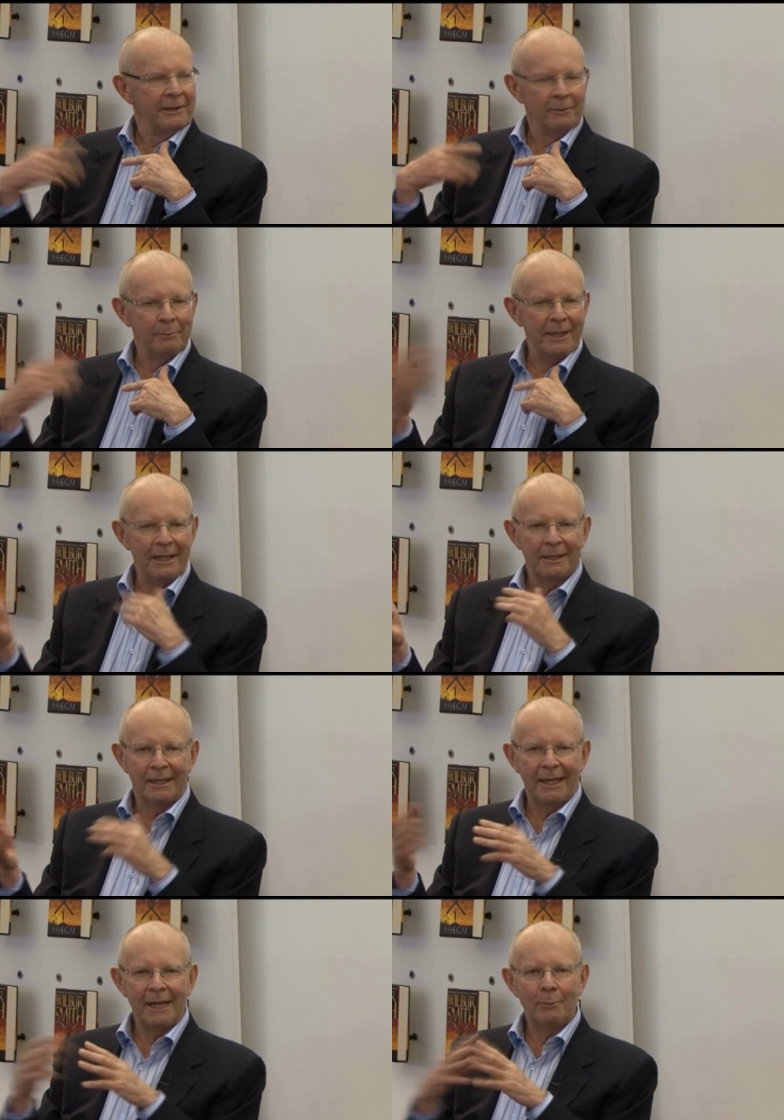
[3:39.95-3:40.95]
You play the
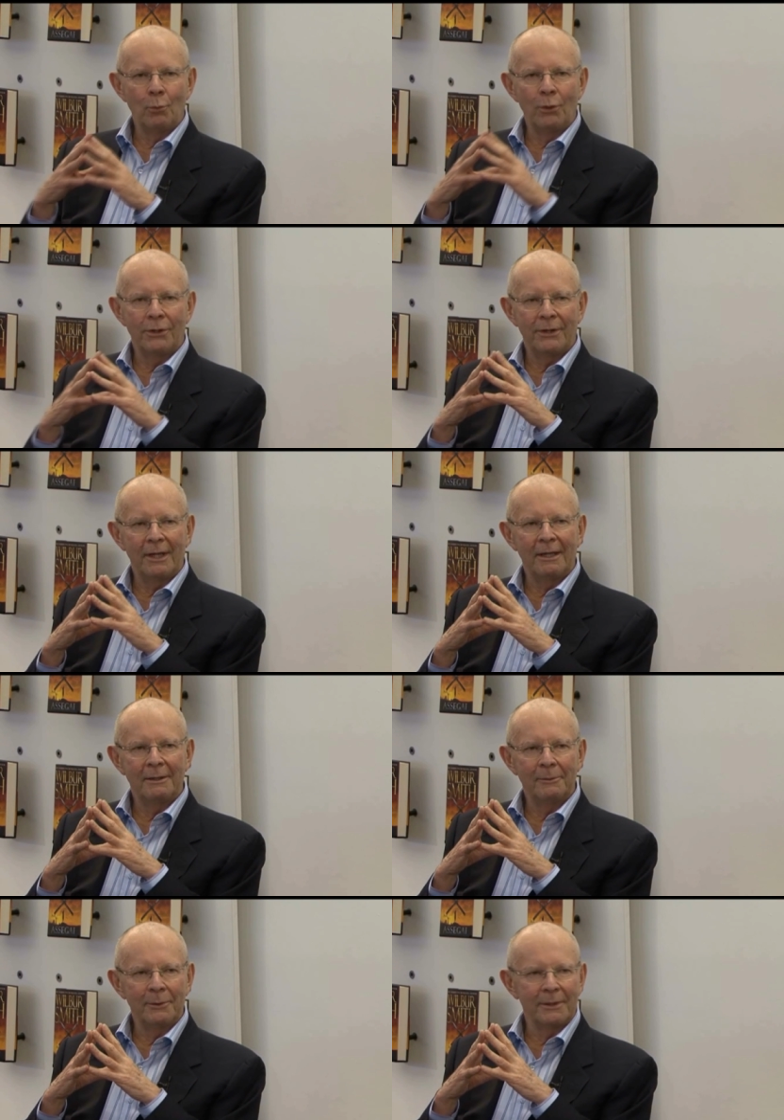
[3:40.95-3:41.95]
game with uh,
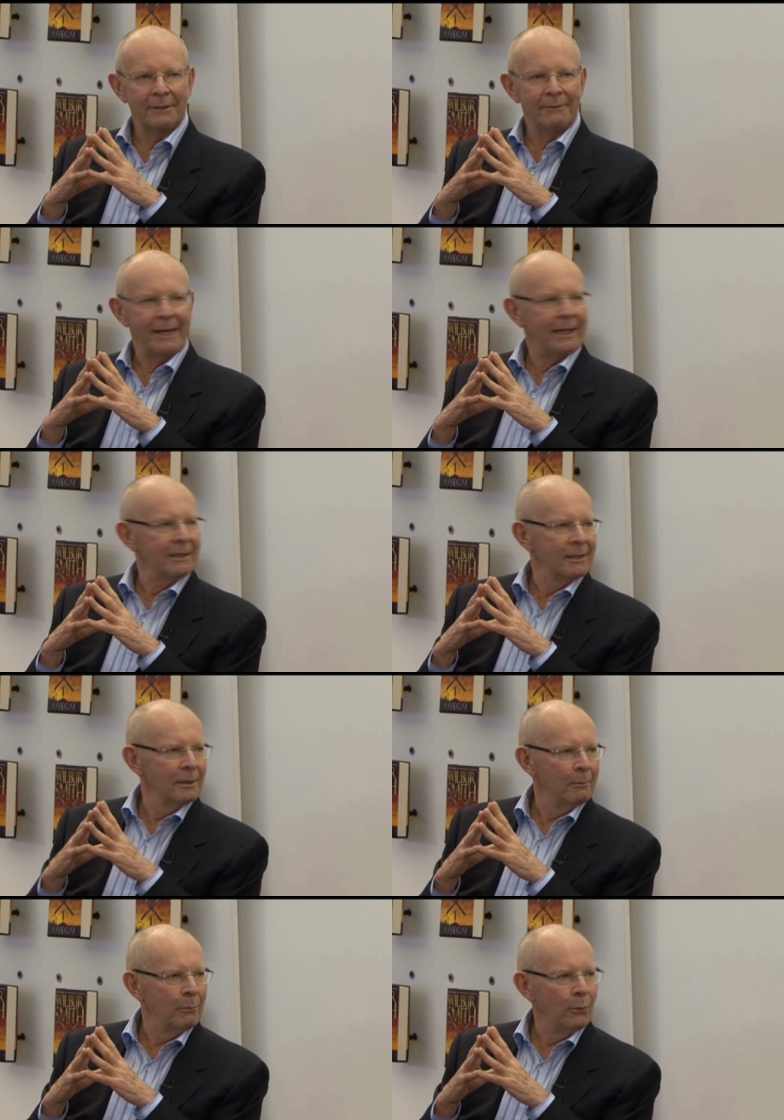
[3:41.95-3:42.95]
with a racket and
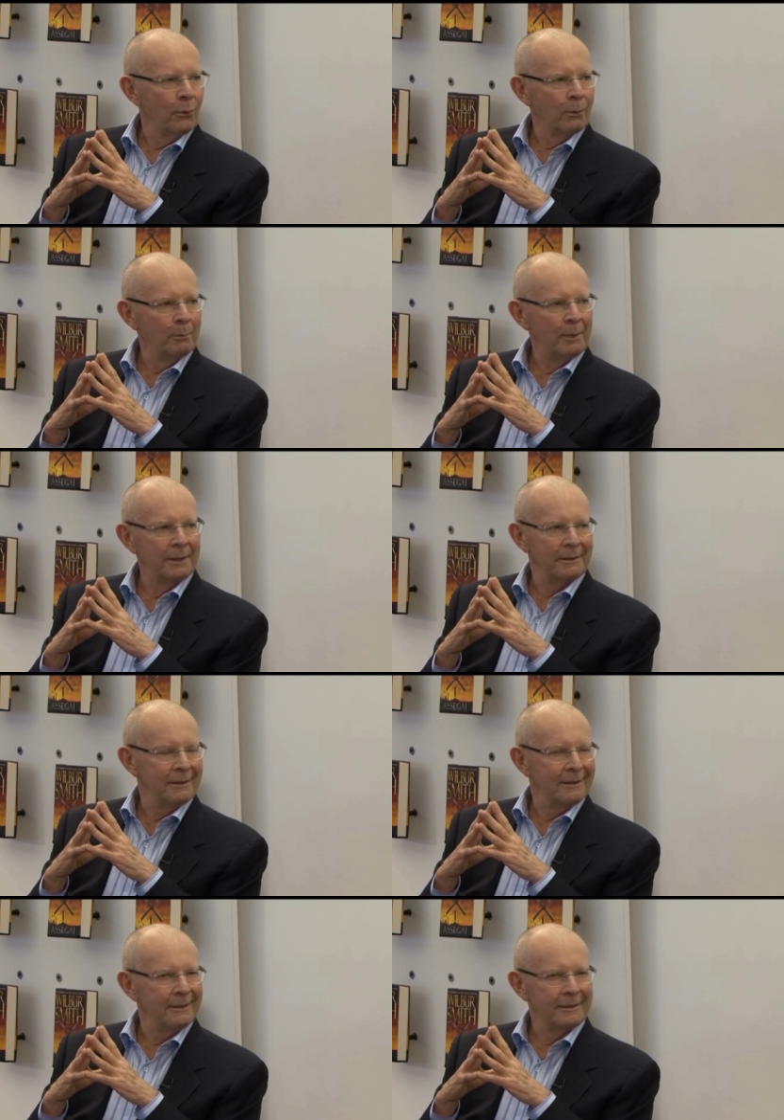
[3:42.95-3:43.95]
a ball, but
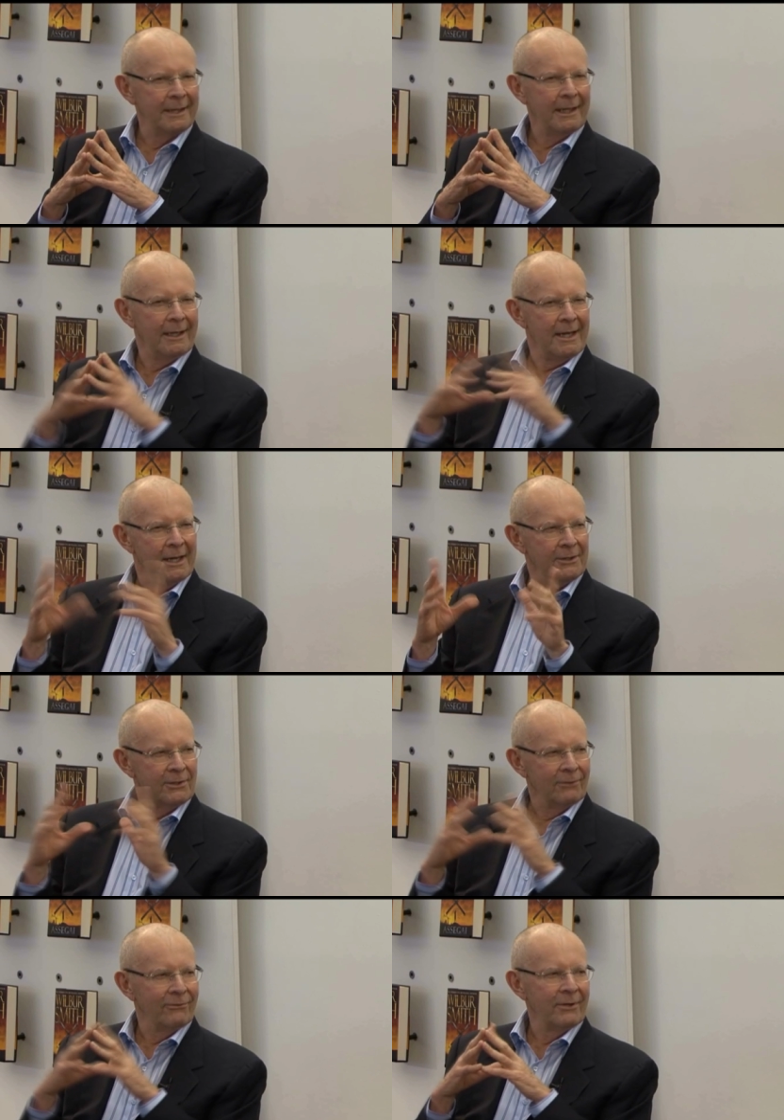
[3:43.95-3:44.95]
the technique is
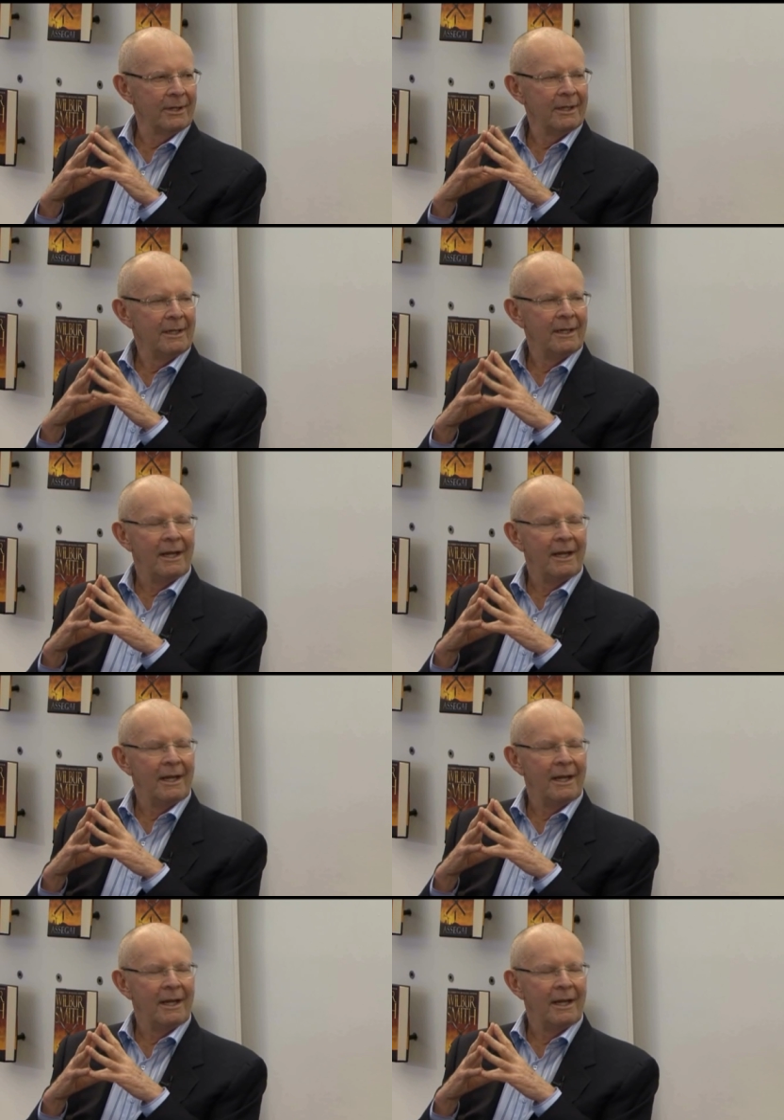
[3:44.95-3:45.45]
different. Mm.